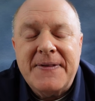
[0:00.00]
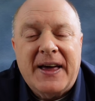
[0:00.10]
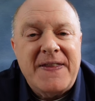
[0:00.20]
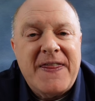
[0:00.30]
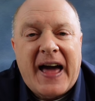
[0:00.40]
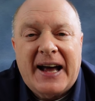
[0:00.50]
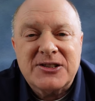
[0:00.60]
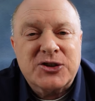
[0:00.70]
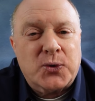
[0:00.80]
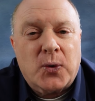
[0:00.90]
then
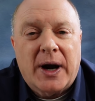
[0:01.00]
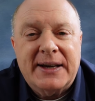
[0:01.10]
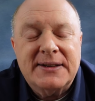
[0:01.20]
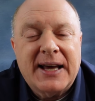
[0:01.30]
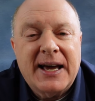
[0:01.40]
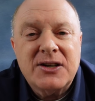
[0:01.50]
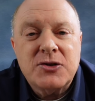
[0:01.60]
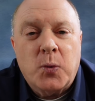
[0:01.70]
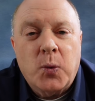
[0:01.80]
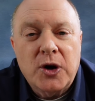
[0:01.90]
that's great. That
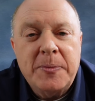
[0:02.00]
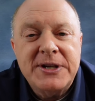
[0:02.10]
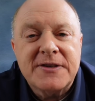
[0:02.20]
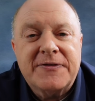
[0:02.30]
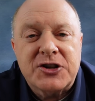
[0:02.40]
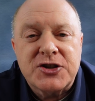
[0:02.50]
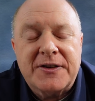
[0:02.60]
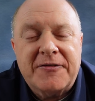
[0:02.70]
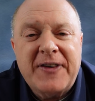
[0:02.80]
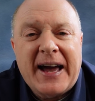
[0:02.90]
will be sufficient.
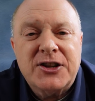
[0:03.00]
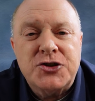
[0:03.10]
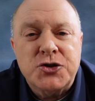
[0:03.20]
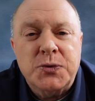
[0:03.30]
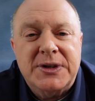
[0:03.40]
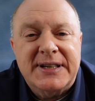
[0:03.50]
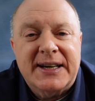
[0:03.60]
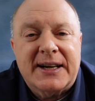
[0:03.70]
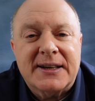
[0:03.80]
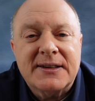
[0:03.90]
The fact that you
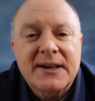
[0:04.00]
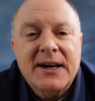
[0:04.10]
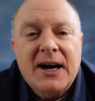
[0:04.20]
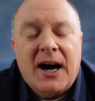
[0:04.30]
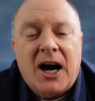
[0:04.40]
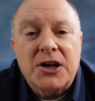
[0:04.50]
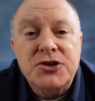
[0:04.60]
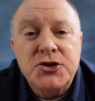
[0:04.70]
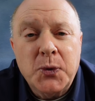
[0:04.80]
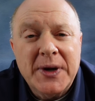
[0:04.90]
did it,
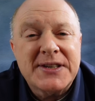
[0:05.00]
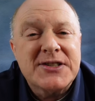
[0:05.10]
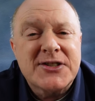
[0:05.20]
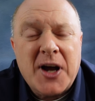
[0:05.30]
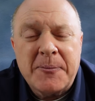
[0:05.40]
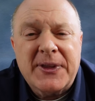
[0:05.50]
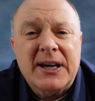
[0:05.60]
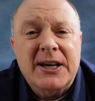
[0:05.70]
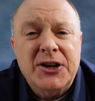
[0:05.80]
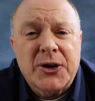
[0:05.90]
doing
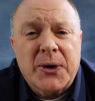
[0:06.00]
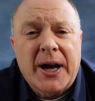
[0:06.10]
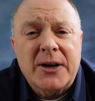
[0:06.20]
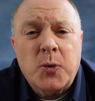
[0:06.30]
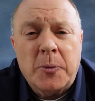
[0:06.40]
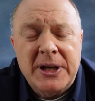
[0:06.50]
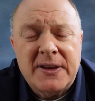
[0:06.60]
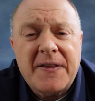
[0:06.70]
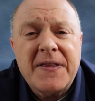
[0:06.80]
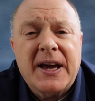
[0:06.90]
something at year end will be
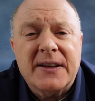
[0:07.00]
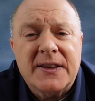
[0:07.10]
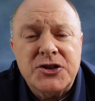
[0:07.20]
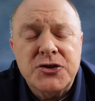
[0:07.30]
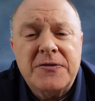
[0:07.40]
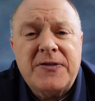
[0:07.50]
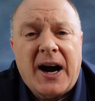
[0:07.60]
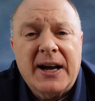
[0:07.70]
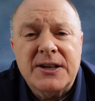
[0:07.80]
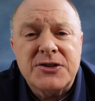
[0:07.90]
the thing that you
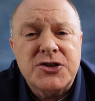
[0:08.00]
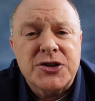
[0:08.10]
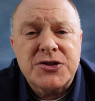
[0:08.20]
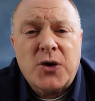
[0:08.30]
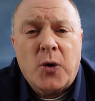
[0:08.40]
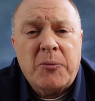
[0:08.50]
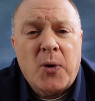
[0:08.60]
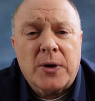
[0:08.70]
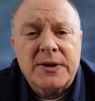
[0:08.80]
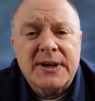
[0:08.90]
find is just so
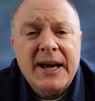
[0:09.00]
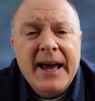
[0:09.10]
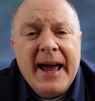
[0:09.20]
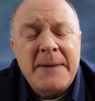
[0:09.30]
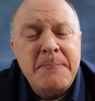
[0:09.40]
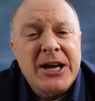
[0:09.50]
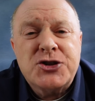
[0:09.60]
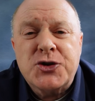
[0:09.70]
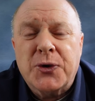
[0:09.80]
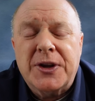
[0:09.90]
important. And make
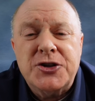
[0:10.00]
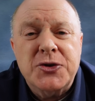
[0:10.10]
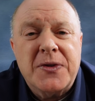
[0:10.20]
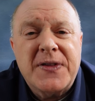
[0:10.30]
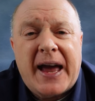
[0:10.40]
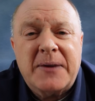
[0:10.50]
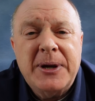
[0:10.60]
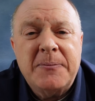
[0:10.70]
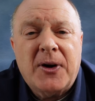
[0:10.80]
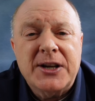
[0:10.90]
sure that you thank
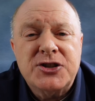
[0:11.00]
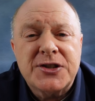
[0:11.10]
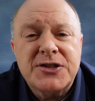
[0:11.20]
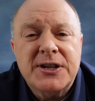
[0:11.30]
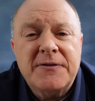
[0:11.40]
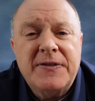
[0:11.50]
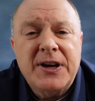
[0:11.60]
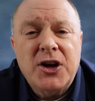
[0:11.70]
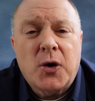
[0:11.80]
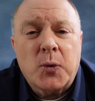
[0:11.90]
people. I just did a
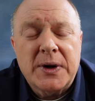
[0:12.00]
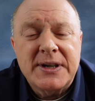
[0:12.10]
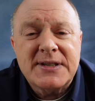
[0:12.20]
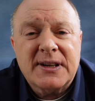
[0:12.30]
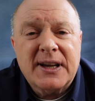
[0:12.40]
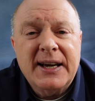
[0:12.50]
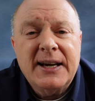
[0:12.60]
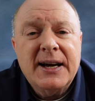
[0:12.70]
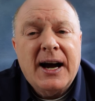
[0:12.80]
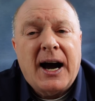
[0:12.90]
video
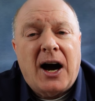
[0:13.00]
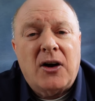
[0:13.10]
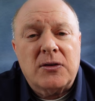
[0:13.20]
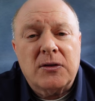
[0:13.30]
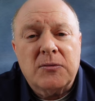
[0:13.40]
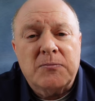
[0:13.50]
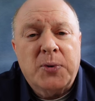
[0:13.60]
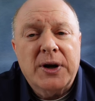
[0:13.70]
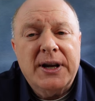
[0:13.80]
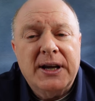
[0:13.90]
recently. I'll
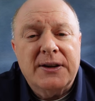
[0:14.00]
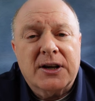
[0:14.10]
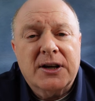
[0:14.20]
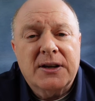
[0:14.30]
put it in the